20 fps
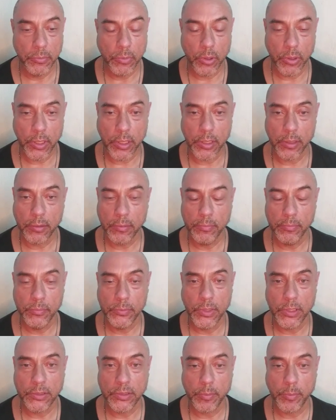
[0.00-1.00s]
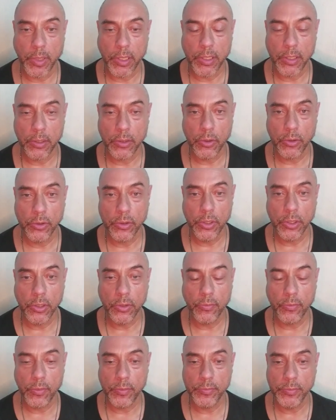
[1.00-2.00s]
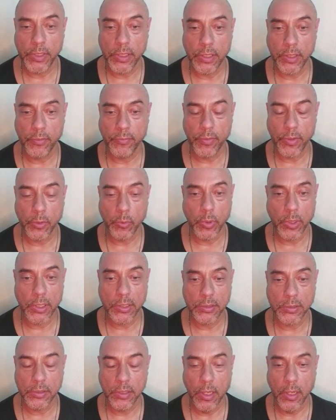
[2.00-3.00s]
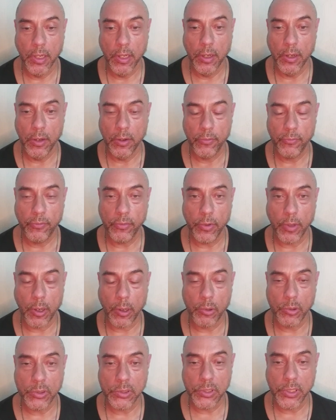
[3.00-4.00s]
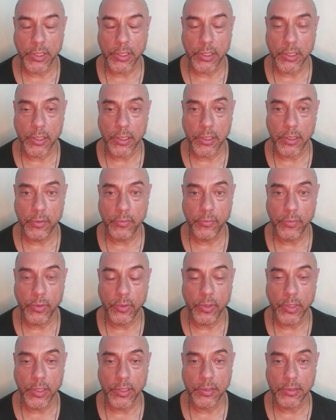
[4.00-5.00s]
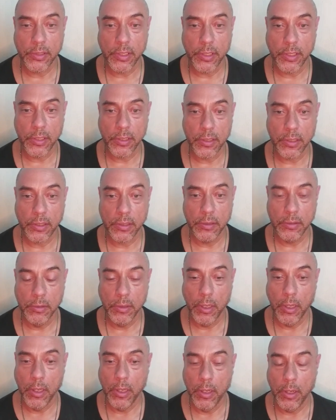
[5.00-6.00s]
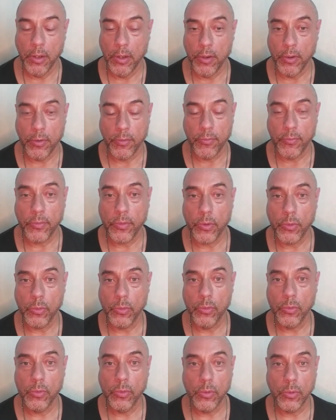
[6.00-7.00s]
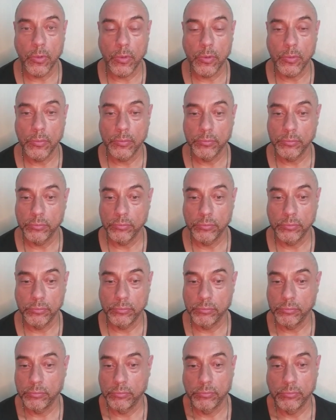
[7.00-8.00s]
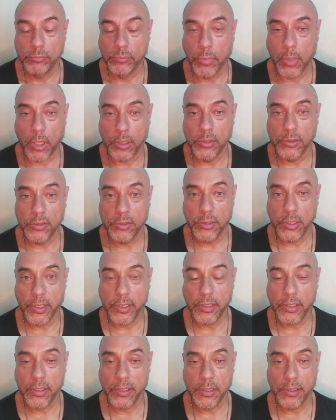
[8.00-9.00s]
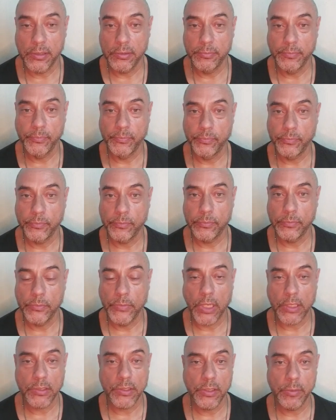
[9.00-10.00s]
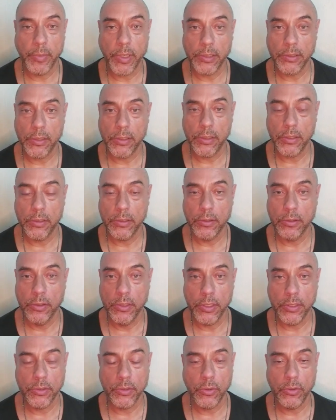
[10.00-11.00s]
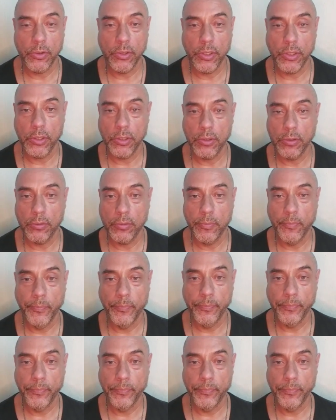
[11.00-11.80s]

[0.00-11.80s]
okay, doesn't matter, continue from there. If it was a few hours later, few days later, few months later, doesn't matter, just continue.